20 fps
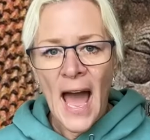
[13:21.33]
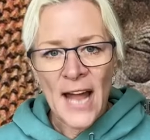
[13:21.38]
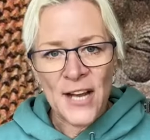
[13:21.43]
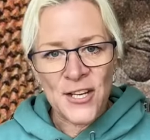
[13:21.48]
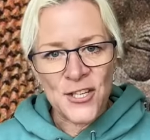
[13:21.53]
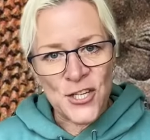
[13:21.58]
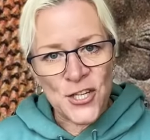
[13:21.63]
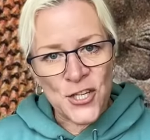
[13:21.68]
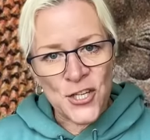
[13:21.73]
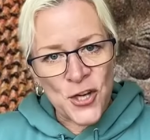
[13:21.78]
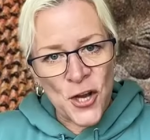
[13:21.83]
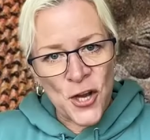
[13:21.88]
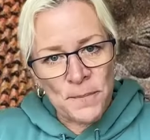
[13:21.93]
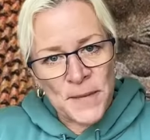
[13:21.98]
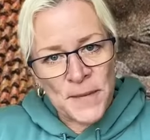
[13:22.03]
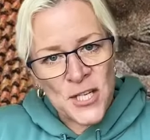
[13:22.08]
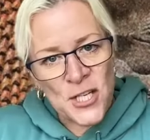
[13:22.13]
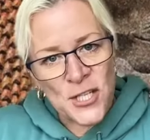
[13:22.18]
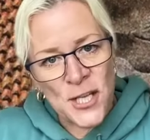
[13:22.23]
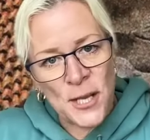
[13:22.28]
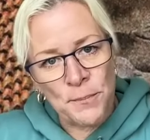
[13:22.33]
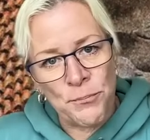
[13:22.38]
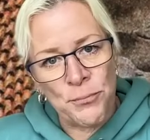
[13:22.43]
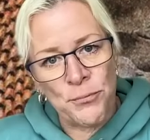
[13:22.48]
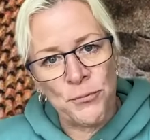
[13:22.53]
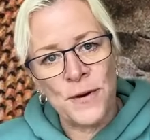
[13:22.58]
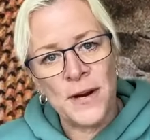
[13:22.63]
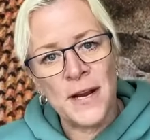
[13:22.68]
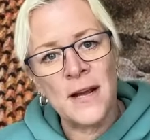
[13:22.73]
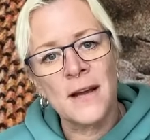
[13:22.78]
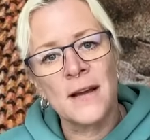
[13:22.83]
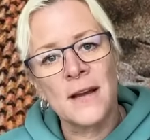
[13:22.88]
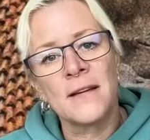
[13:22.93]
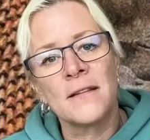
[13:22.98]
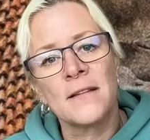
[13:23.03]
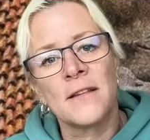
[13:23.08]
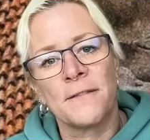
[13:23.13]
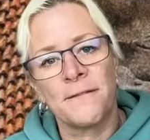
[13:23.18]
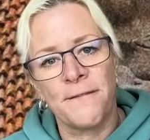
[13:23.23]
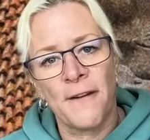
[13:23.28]
And she showed me, she said,
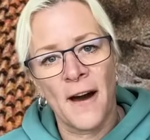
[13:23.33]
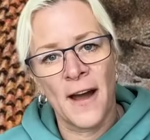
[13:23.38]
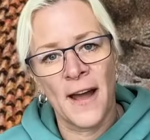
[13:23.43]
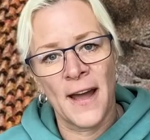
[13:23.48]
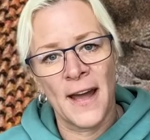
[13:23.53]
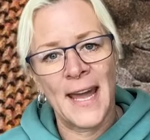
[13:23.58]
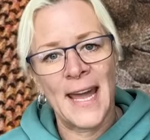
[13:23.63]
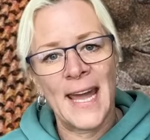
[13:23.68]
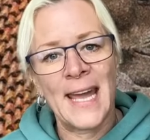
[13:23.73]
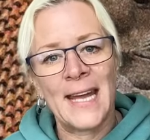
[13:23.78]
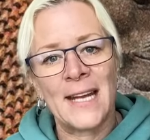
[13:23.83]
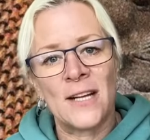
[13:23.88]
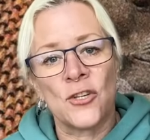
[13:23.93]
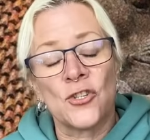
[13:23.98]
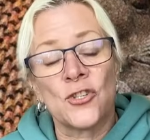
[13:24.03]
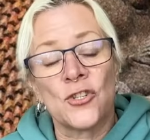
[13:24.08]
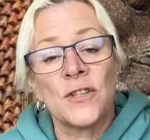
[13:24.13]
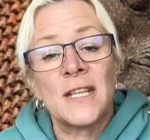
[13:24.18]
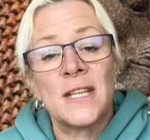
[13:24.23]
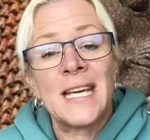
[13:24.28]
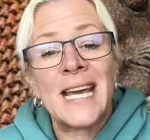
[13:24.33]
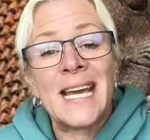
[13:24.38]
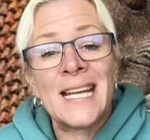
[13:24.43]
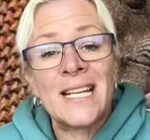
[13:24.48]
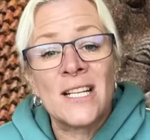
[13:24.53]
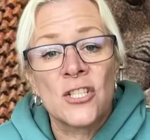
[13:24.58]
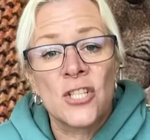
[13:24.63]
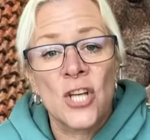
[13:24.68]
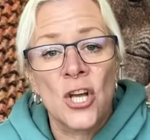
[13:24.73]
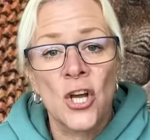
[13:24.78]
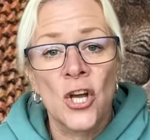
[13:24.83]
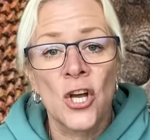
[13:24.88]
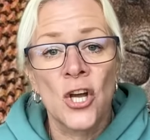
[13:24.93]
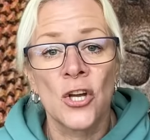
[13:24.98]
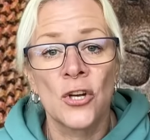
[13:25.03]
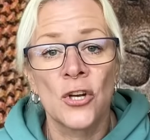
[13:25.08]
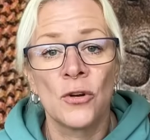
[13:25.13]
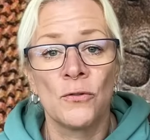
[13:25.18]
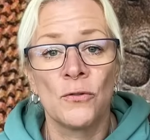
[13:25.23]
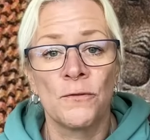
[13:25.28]
bring the fire into the
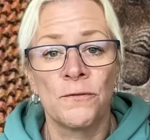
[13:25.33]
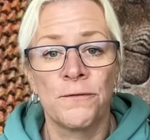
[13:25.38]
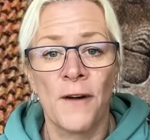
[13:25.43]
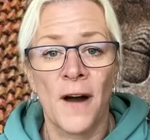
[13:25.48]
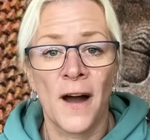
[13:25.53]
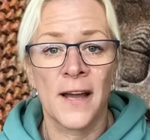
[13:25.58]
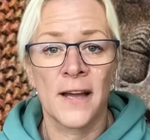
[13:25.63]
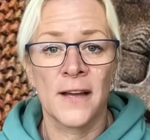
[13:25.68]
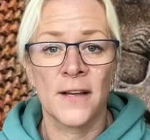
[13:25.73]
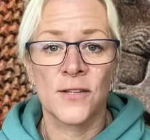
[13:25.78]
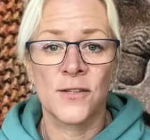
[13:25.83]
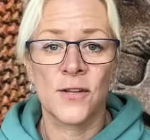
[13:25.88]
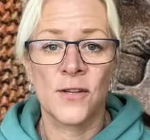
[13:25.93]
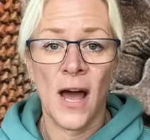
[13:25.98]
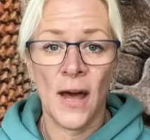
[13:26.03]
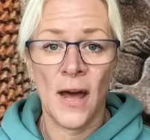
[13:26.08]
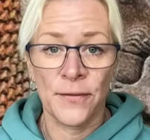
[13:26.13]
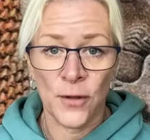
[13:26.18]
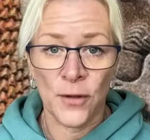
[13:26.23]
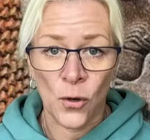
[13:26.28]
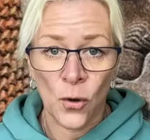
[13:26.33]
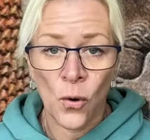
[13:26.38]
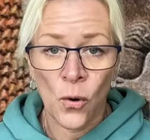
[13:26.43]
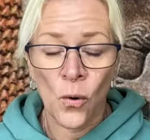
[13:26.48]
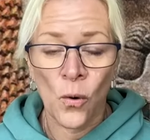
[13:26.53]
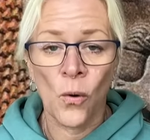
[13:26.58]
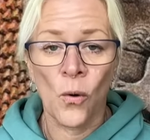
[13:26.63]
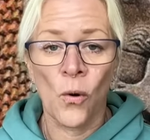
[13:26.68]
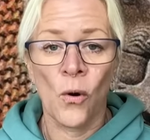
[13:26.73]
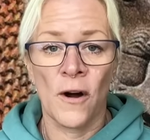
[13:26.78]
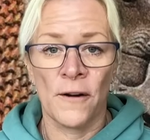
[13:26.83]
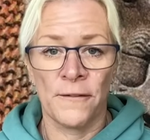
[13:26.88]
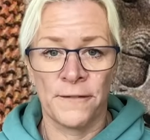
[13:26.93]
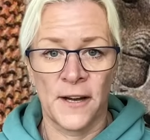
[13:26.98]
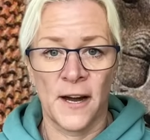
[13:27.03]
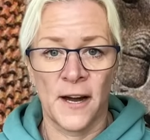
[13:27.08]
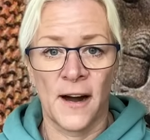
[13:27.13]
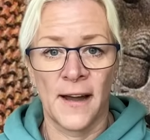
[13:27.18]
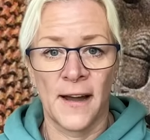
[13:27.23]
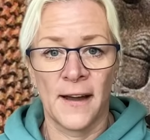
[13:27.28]
internal fires and the core
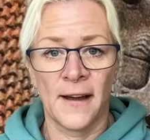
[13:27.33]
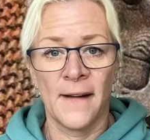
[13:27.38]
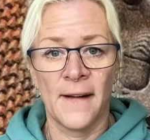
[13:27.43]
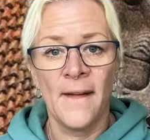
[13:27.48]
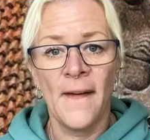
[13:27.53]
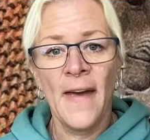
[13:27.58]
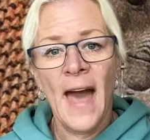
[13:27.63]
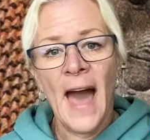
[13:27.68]
of Gaia,